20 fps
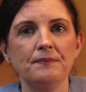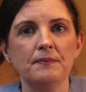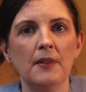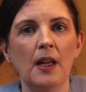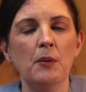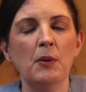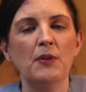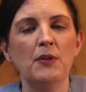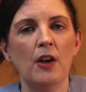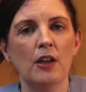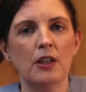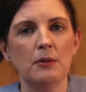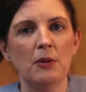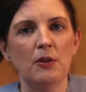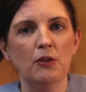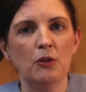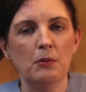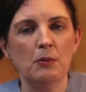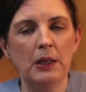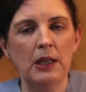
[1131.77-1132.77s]
And we've got to be
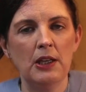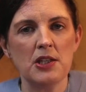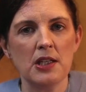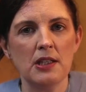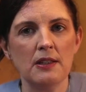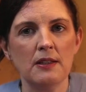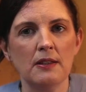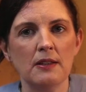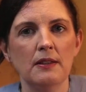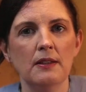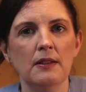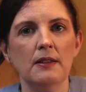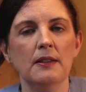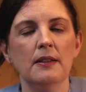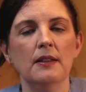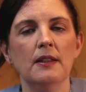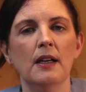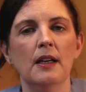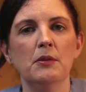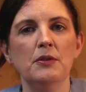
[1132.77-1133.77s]
so patient,
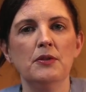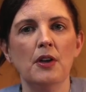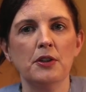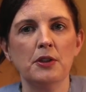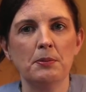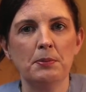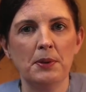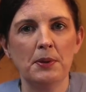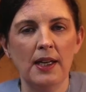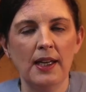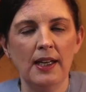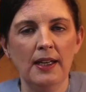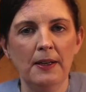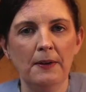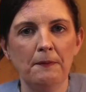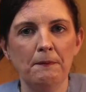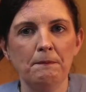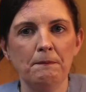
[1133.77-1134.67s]
and we've got to pray.